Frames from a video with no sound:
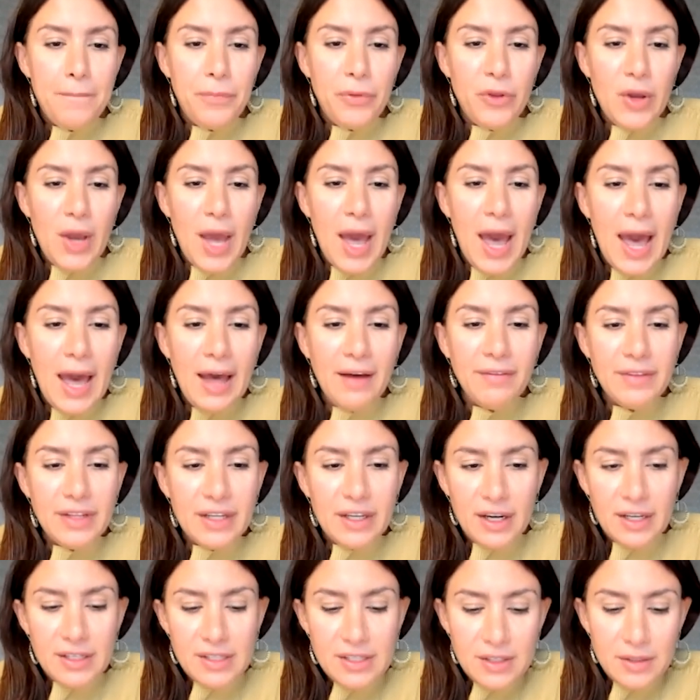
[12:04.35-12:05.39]
you have the
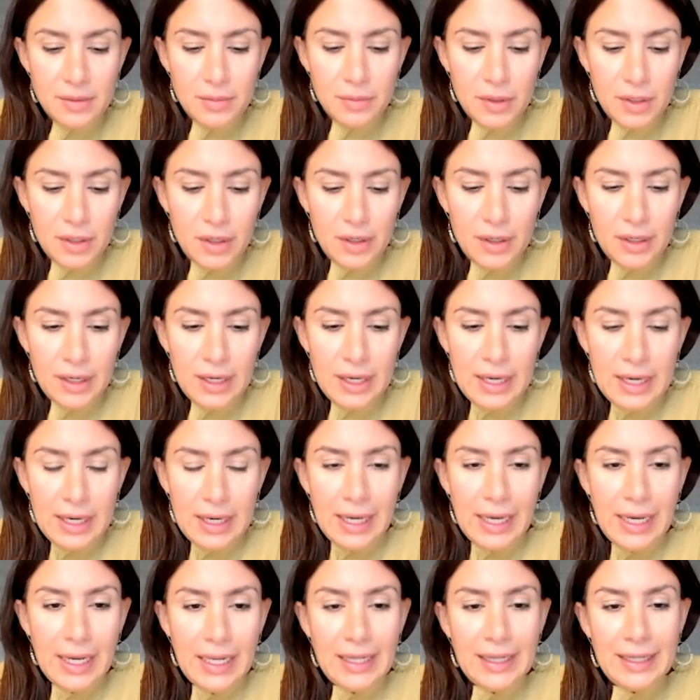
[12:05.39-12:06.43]
customer
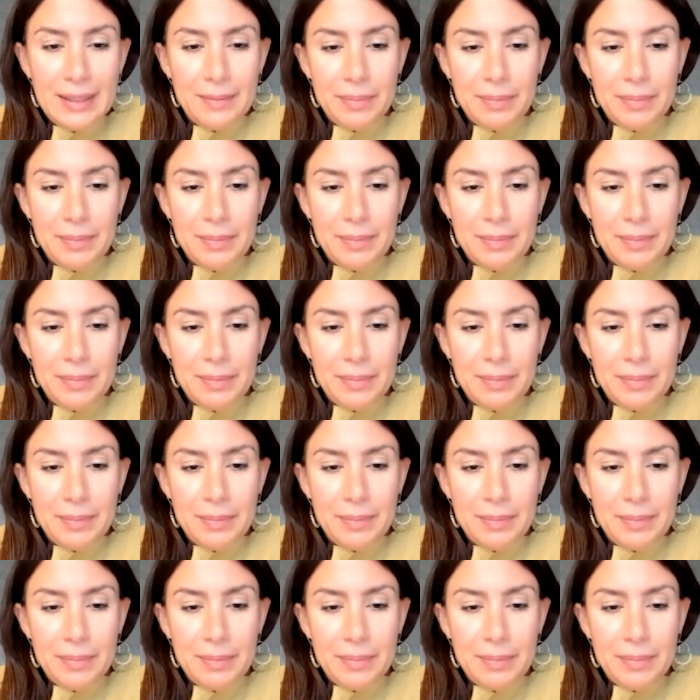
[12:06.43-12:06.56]
in